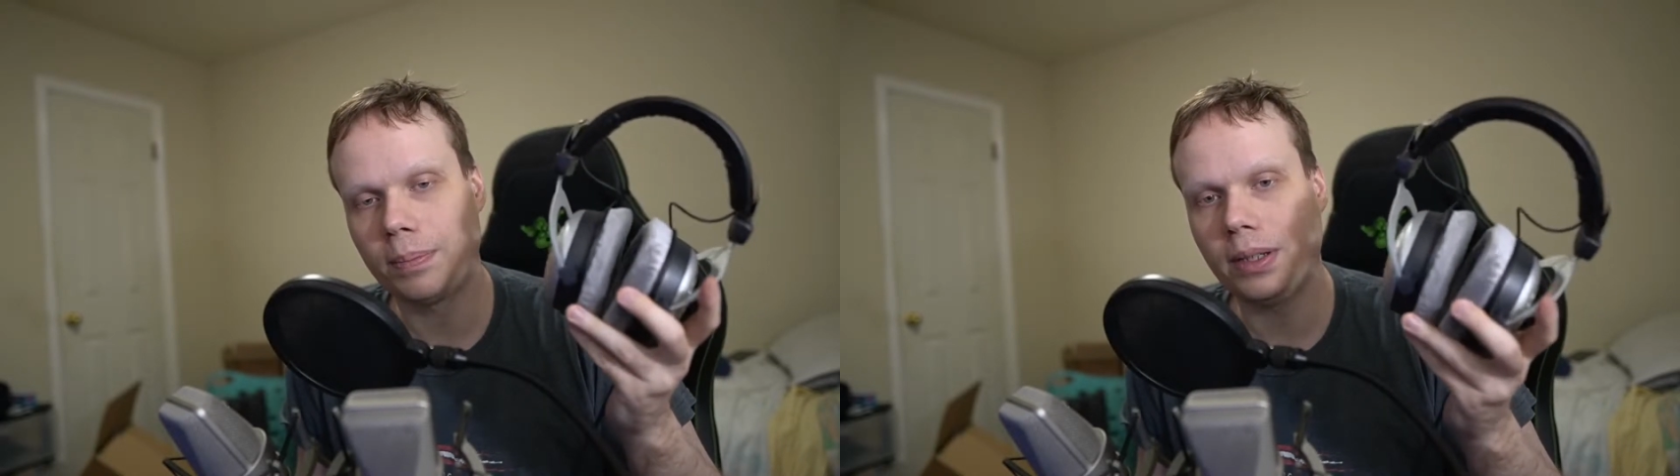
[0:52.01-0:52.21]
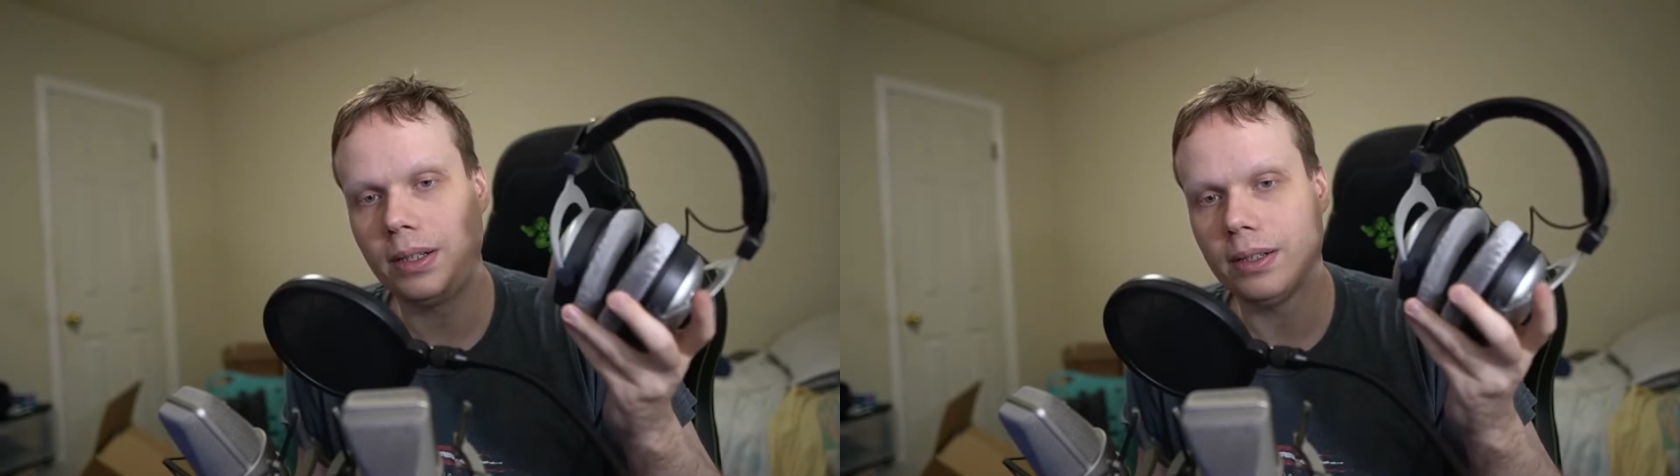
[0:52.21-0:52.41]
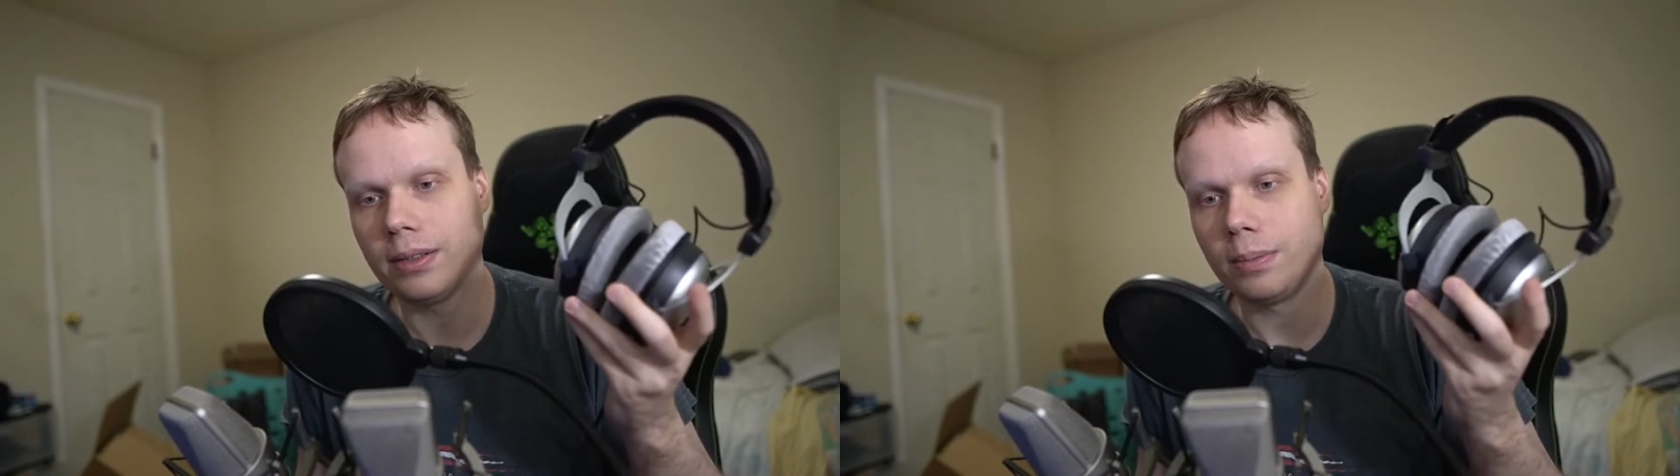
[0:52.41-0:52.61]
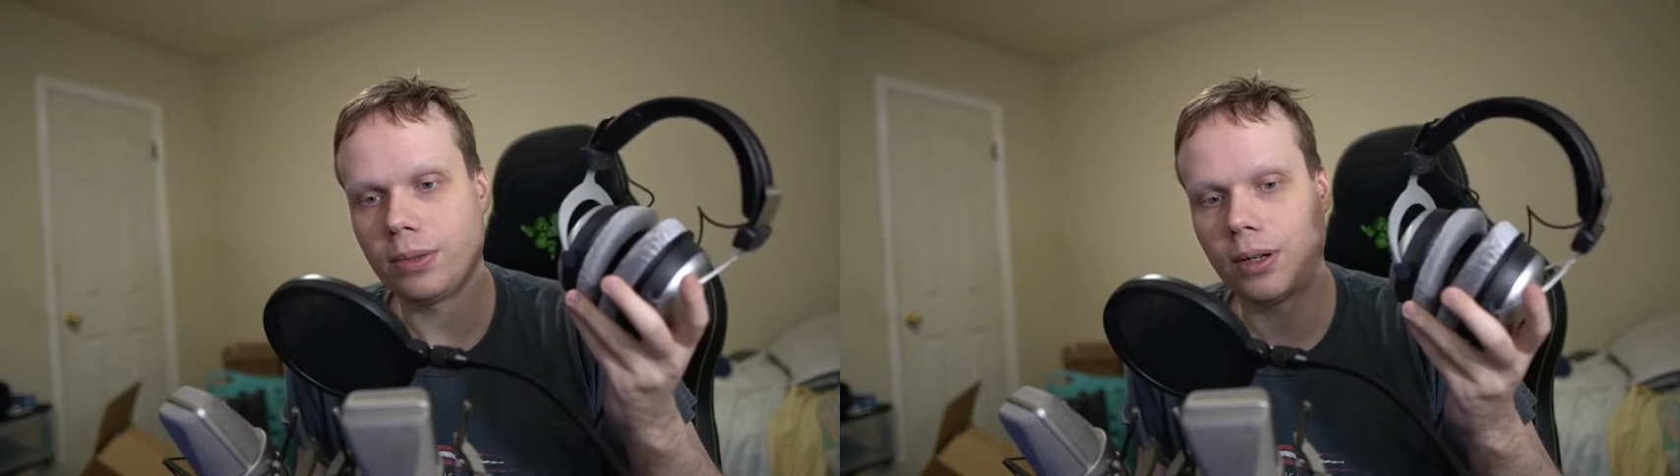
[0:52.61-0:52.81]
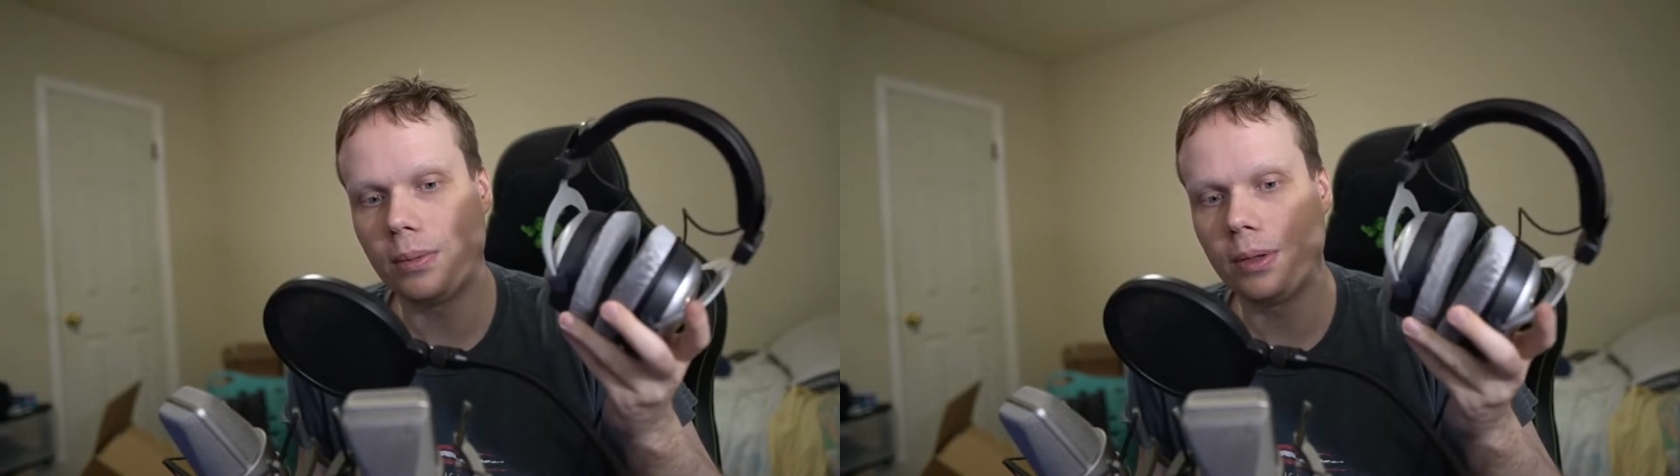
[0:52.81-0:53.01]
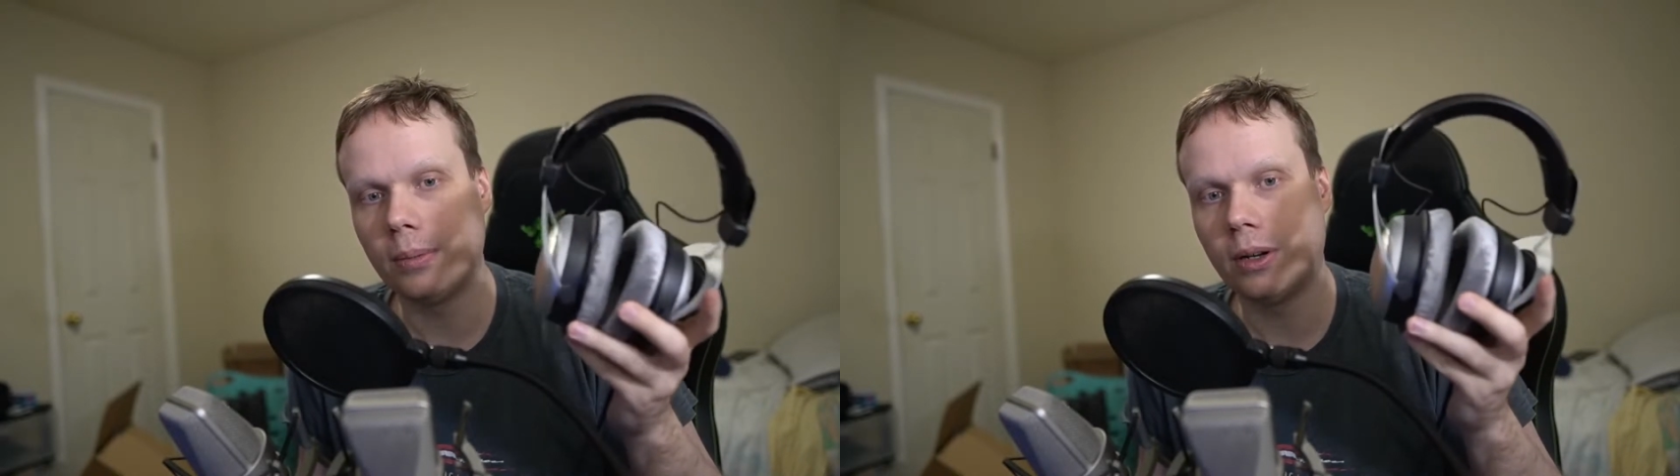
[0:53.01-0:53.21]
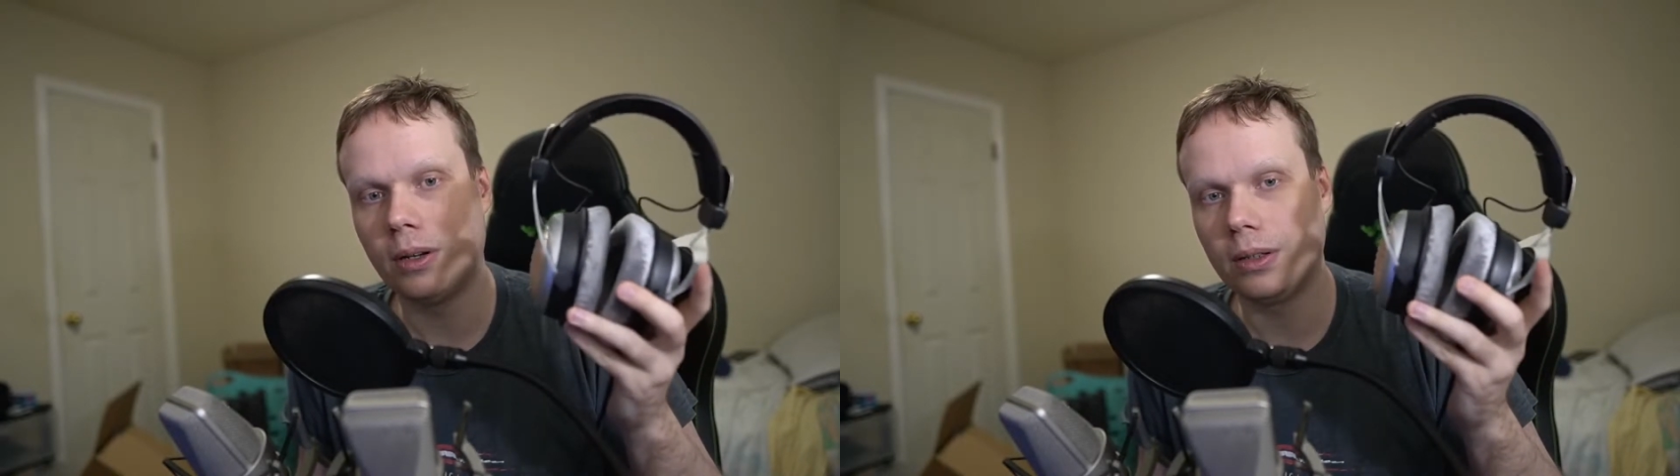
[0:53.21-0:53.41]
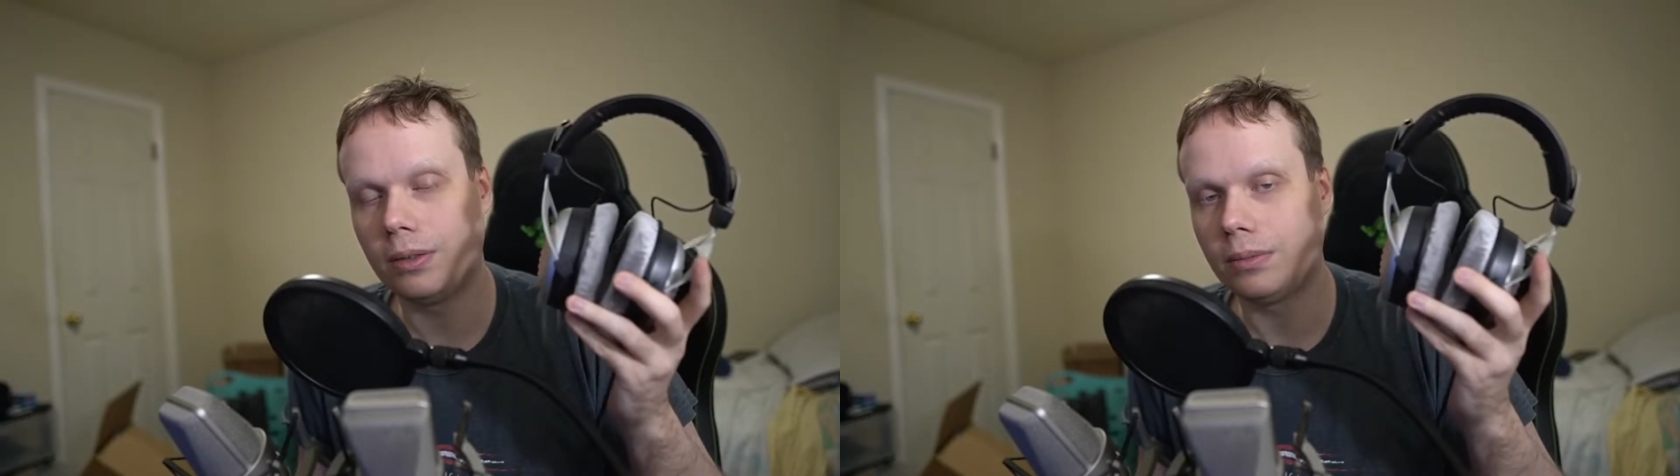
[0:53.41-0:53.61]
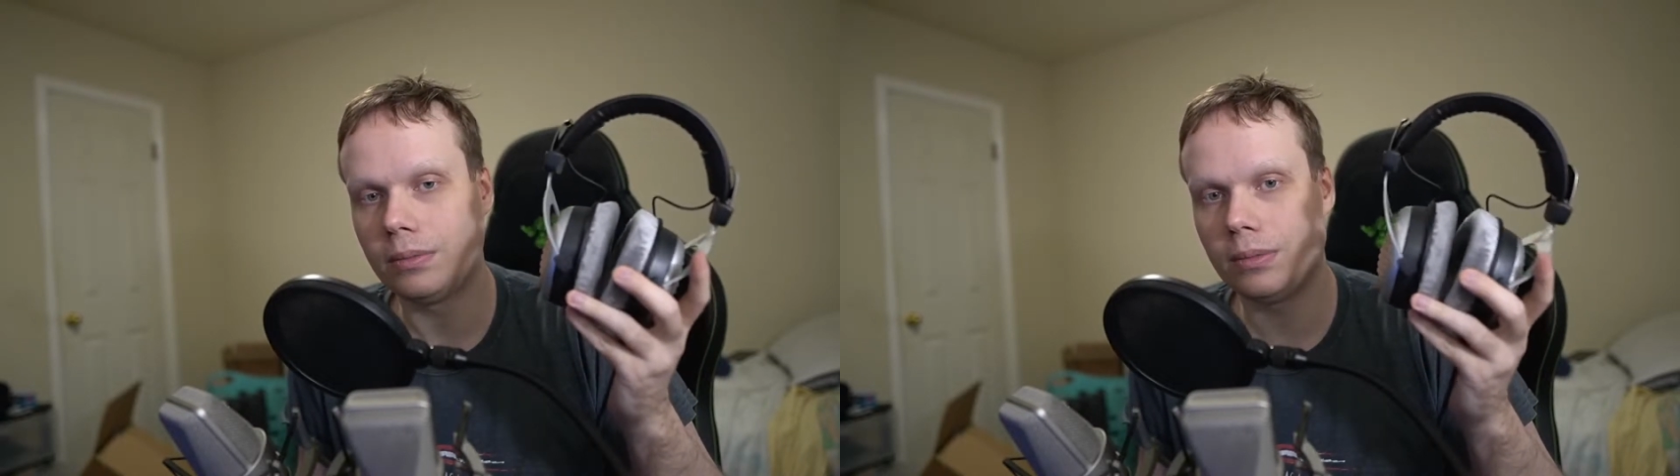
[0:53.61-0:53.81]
peak is a problem on